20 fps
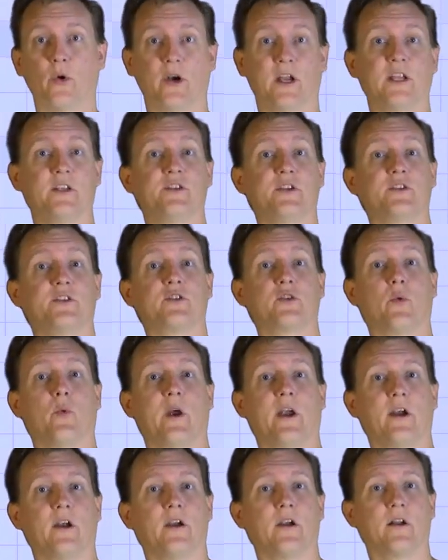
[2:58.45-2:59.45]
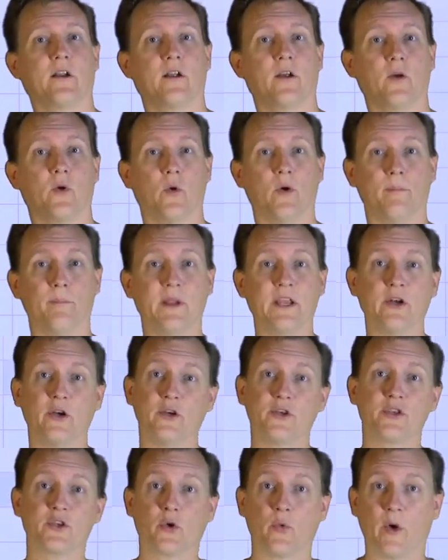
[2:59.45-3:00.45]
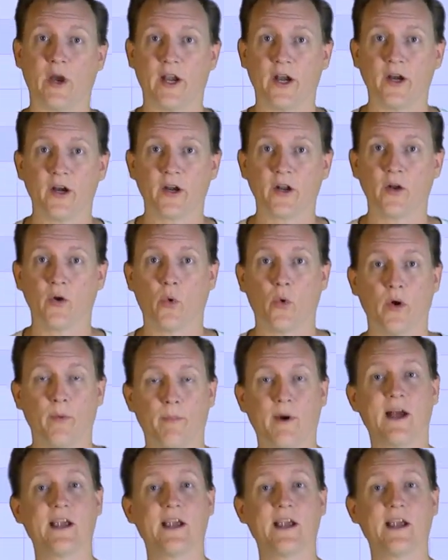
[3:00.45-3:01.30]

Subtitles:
or inches squared, or meters squared, or